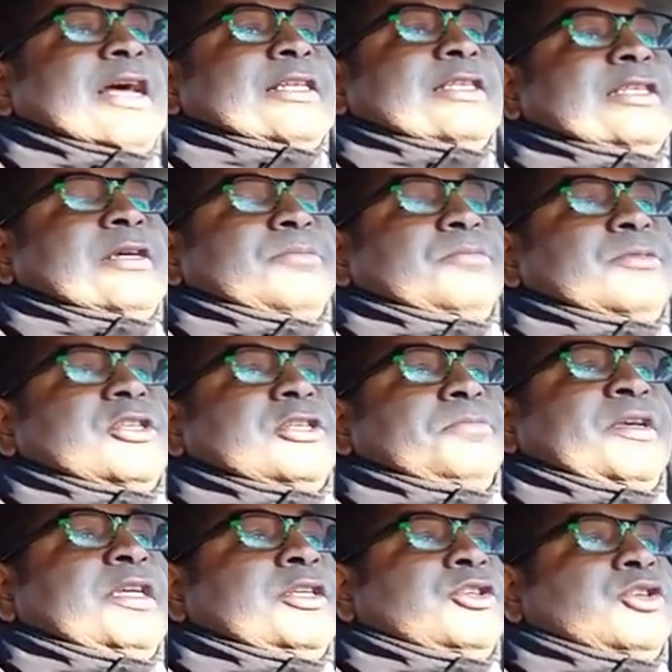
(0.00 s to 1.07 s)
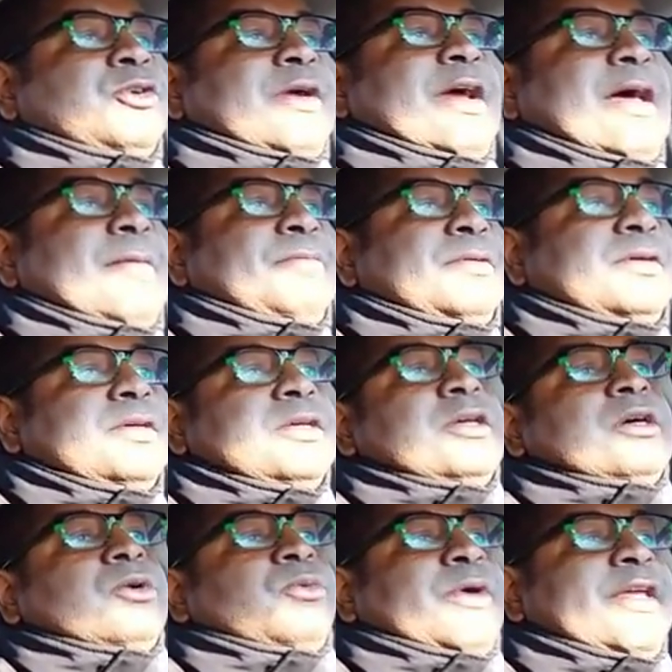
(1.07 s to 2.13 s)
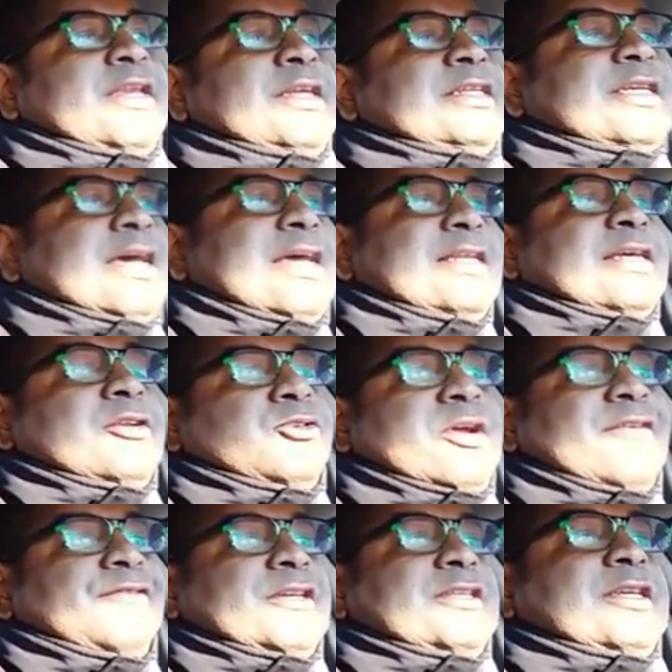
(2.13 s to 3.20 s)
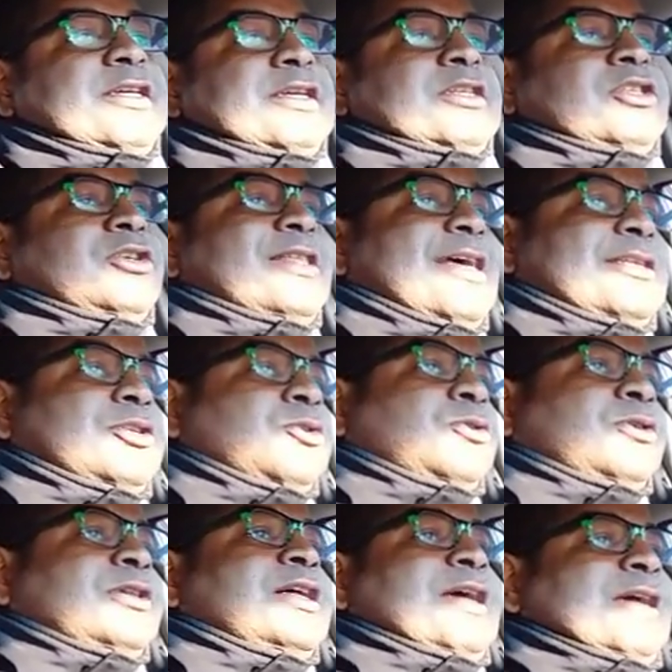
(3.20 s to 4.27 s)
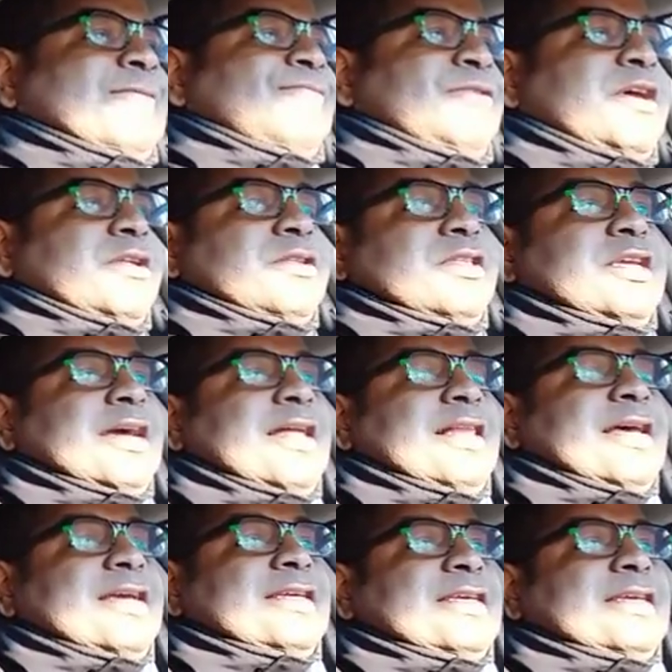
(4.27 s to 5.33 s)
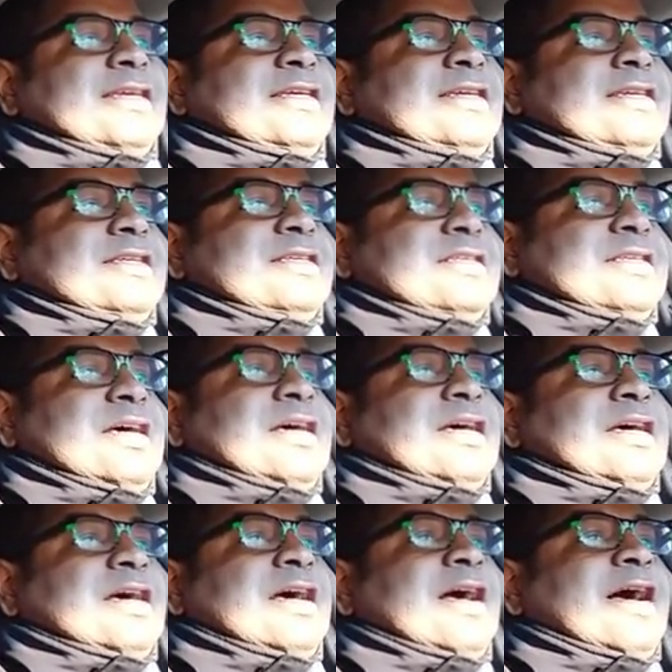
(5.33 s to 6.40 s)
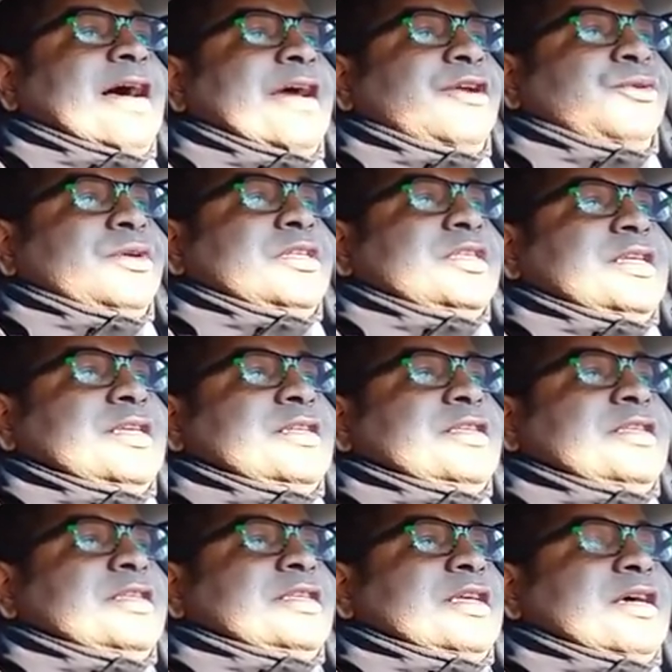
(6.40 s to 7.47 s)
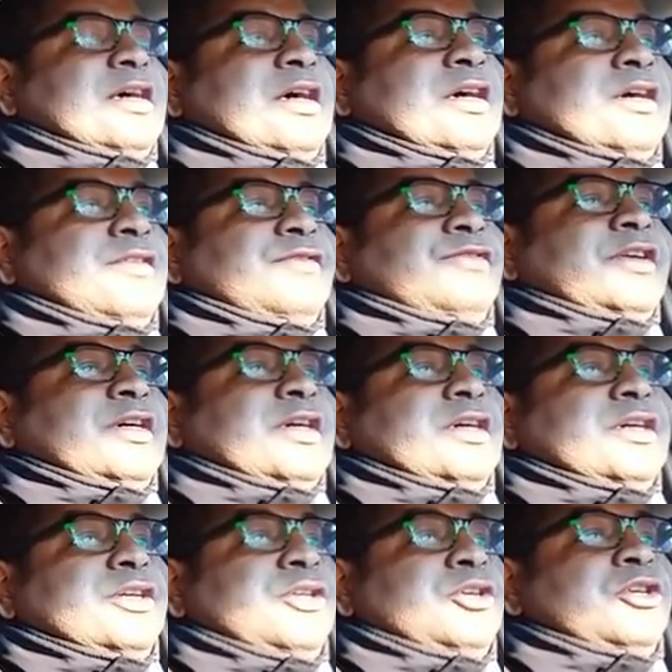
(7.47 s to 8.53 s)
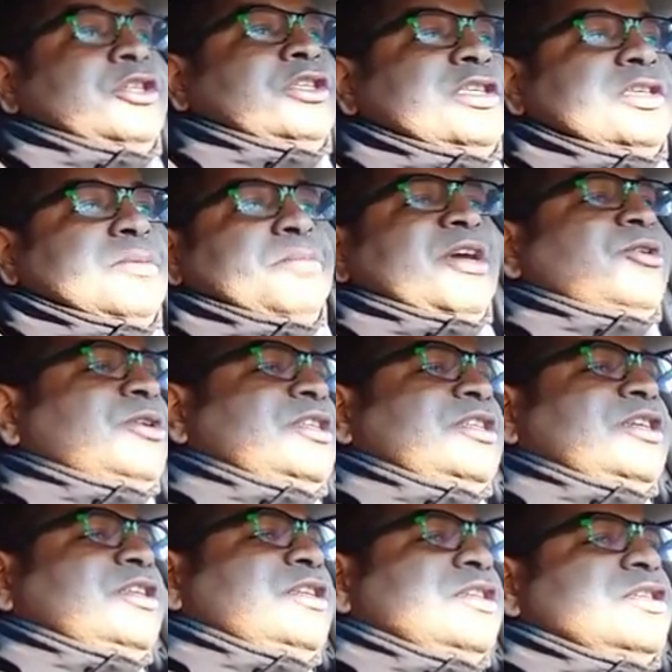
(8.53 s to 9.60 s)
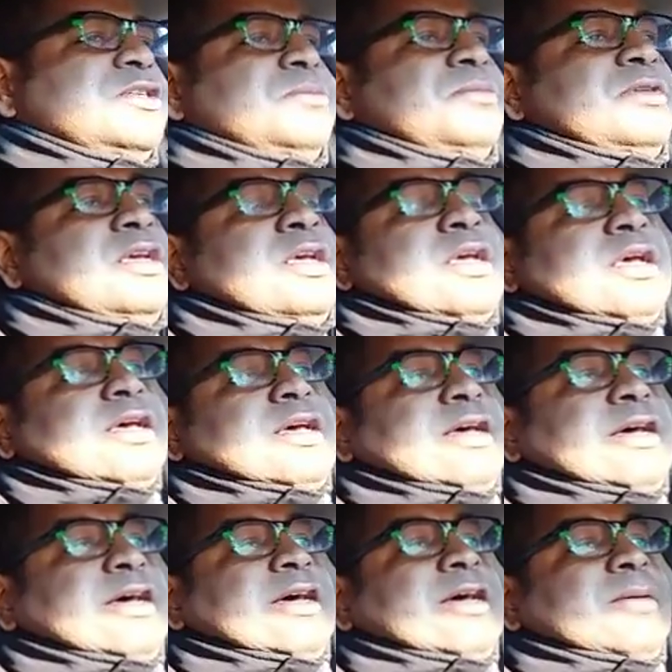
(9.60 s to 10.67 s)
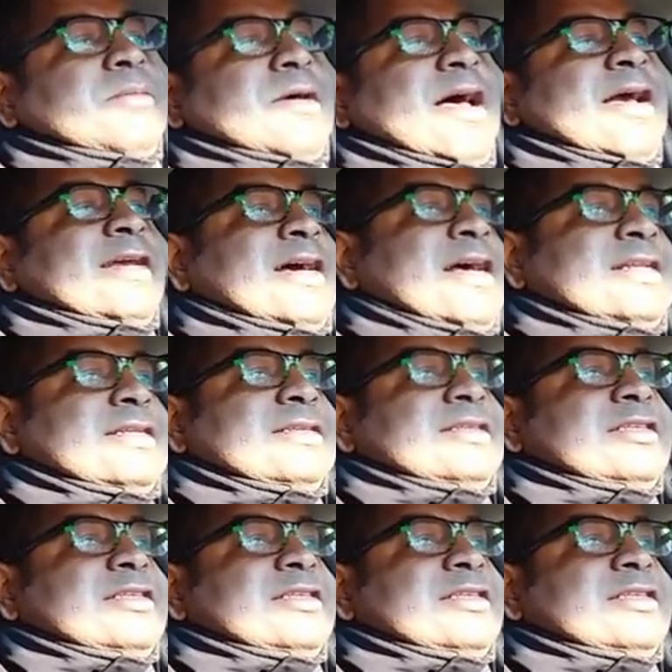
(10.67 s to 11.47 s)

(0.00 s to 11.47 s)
at some speed trap waiting to hand out traffic tickets. So that's cool. The other thing I like is a higher incidence of Good Samaritanism. I got